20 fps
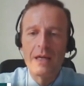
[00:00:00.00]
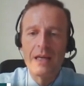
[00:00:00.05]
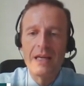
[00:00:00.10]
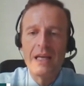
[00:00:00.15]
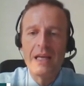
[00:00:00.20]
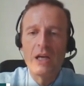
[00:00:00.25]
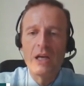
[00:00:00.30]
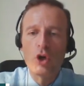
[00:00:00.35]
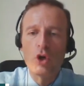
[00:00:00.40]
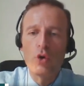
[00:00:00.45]

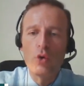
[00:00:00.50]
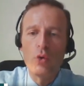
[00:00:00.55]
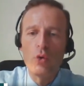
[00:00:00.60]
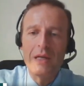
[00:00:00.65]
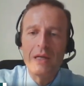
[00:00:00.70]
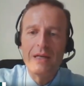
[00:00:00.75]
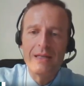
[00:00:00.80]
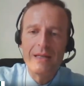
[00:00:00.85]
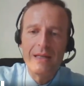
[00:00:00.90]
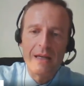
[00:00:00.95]

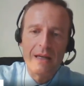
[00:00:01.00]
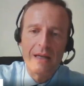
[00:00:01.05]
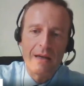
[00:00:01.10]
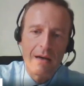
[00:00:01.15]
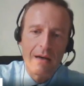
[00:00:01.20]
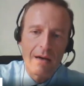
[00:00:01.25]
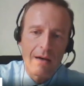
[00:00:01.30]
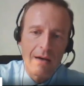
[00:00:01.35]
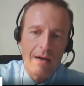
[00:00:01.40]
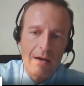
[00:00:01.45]

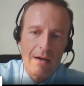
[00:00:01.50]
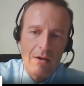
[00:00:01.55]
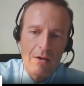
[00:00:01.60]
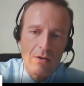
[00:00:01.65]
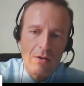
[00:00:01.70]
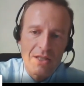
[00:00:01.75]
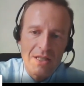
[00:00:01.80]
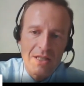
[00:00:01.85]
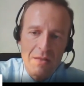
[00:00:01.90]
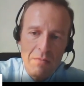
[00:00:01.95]
increasing
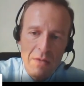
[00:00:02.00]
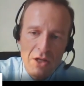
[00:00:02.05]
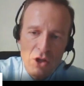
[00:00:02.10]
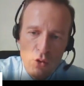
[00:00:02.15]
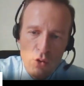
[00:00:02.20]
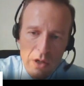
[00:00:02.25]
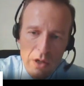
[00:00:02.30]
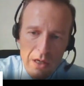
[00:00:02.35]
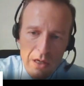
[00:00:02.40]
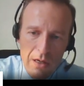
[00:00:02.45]

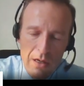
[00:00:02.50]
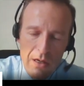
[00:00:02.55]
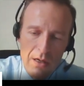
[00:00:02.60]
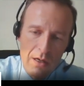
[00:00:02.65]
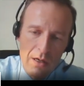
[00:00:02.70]
symmetry